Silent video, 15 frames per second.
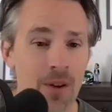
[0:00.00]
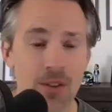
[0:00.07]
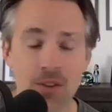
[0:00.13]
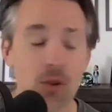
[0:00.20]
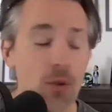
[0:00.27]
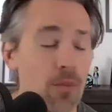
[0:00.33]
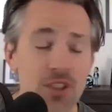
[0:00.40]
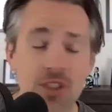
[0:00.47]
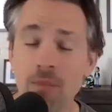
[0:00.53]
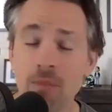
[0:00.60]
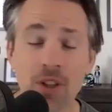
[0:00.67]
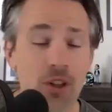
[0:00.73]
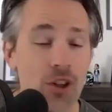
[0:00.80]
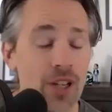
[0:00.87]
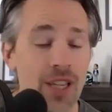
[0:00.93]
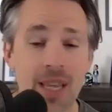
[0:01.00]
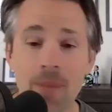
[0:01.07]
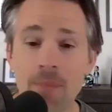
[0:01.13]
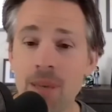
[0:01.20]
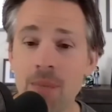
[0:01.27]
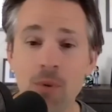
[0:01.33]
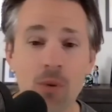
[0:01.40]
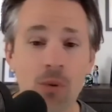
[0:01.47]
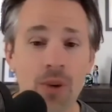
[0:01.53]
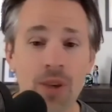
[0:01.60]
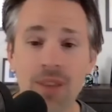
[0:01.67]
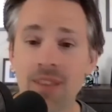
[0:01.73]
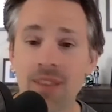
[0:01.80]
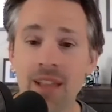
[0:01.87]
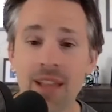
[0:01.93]
you must have been looking at people
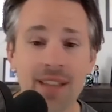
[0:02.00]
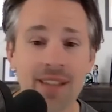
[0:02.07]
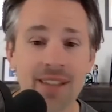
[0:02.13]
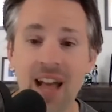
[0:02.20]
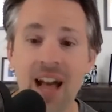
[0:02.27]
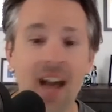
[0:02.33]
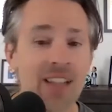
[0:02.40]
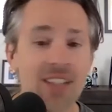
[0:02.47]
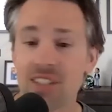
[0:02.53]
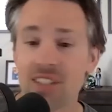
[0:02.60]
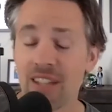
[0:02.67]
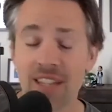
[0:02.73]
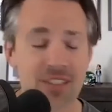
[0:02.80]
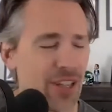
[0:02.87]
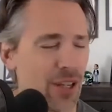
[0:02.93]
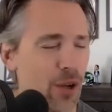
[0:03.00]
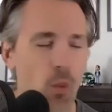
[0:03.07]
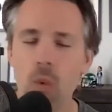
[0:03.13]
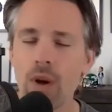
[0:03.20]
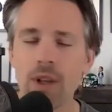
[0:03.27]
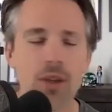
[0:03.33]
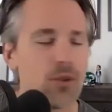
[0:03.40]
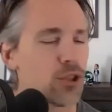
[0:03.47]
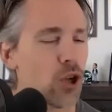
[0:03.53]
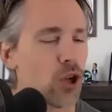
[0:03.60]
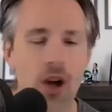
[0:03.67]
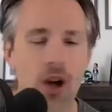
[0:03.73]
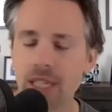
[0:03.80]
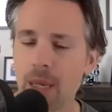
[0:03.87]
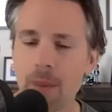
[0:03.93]
with like eyes glazed, like, what are you
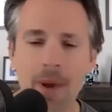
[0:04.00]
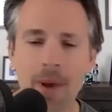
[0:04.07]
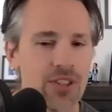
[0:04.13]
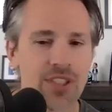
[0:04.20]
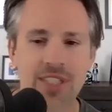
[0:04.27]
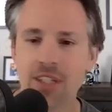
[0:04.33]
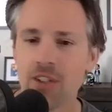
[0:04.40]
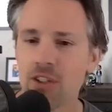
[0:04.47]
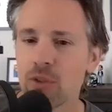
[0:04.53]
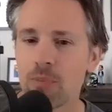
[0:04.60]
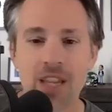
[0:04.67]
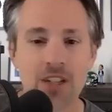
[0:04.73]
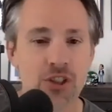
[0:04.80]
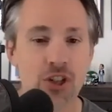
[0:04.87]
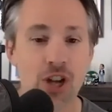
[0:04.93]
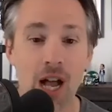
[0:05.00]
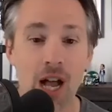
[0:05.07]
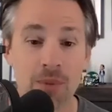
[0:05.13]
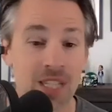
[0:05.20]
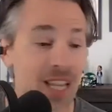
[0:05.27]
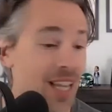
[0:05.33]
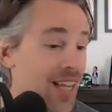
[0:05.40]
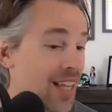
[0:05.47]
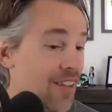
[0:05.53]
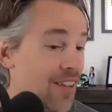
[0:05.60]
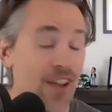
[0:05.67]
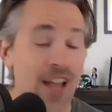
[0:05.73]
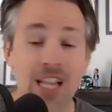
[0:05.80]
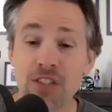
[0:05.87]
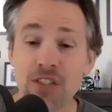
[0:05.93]
talking about? Skills-based jobs.
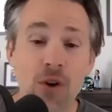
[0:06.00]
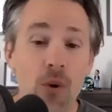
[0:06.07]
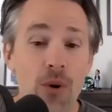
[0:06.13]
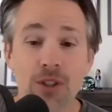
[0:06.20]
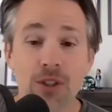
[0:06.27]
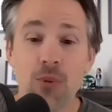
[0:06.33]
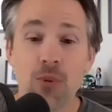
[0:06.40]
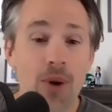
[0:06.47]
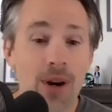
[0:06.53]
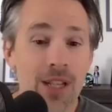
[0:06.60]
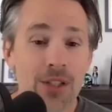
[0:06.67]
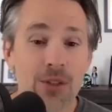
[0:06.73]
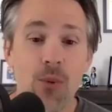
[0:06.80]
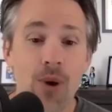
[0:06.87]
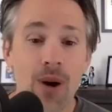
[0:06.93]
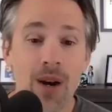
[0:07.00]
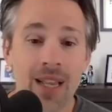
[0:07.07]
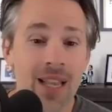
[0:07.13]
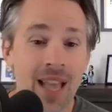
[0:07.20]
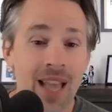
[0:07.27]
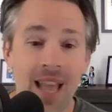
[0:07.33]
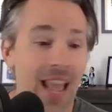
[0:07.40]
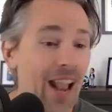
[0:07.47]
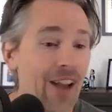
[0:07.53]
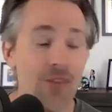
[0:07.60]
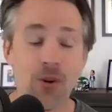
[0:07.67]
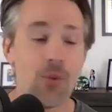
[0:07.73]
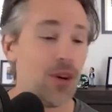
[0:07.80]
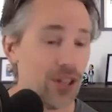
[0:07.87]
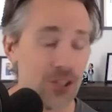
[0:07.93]
Fast forward 2020,
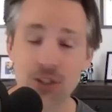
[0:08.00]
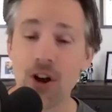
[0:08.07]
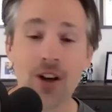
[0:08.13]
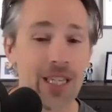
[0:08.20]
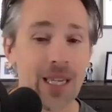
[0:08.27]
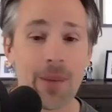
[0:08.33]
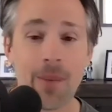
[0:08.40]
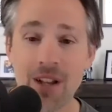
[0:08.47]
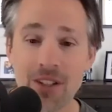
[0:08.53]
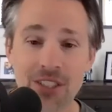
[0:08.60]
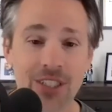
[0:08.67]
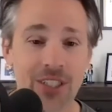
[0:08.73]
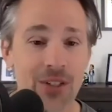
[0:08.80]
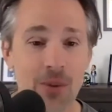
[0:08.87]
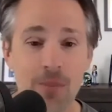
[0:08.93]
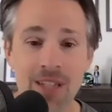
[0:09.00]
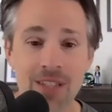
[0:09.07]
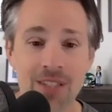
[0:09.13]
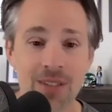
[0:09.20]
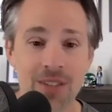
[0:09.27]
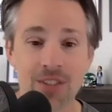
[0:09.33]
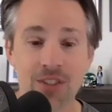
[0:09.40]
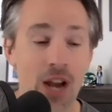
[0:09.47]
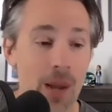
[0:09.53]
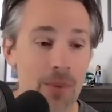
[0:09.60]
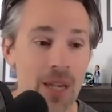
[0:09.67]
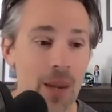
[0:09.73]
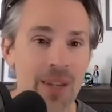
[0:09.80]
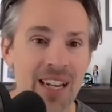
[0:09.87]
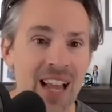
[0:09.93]
everyone is talking about skill-based jobs.
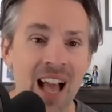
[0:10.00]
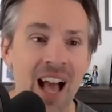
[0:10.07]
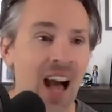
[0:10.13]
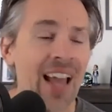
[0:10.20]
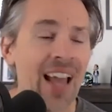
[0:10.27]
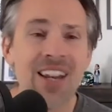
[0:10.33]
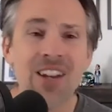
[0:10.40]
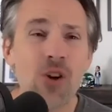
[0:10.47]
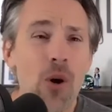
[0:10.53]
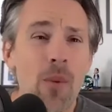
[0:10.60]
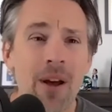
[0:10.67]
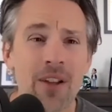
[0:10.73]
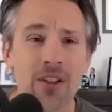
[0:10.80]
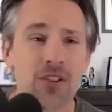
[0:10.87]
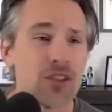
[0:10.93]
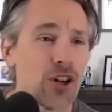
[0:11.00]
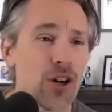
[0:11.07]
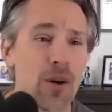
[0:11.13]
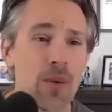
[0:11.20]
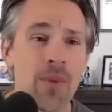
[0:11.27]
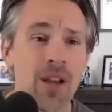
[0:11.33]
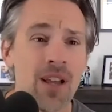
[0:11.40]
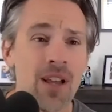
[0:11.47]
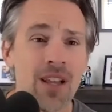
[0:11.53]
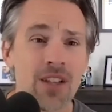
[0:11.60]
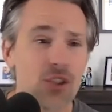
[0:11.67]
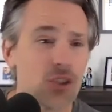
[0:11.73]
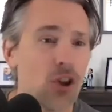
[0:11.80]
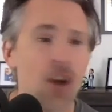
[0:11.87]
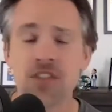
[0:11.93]
I mean, I didn't know about the term
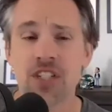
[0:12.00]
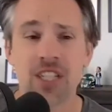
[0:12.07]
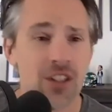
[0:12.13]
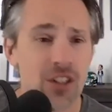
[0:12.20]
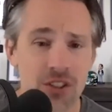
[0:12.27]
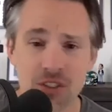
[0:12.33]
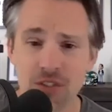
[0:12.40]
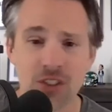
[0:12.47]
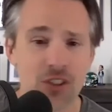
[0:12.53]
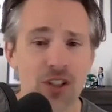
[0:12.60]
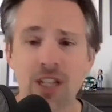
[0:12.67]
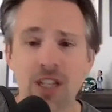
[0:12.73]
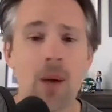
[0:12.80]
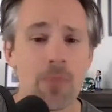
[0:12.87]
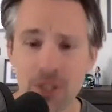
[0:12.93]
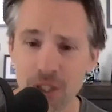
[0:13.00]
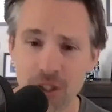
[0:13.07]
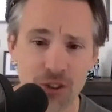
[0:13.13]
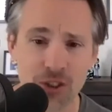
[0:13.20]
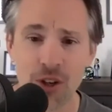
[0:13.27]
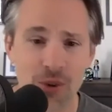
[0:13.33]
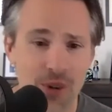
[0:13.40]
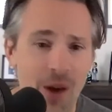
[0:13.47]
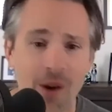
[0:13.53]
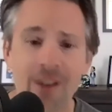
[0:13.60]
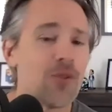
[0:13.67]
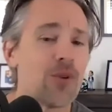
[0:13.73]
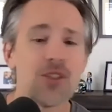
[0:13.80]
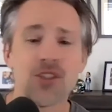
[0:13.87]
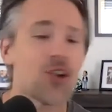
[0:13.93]
soft skills till a couple of years ago. Now
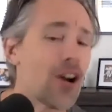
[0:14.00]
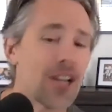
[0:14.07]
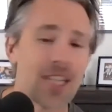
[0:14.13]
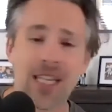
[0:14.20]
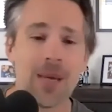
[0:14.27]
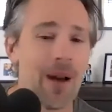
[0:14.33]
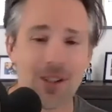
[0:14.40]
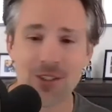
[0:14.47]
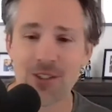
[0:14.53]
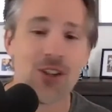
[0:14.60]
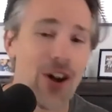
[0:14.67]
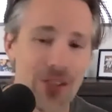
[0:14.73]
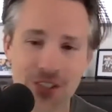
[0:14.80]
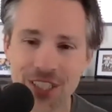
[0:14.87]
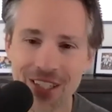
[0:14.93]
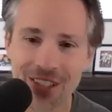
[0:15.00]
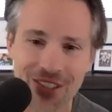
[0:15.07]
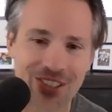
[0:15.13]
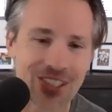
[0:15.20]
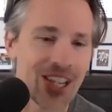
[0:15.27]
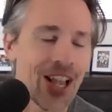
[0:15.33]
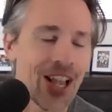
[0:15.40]
everyone's talking about soft skills.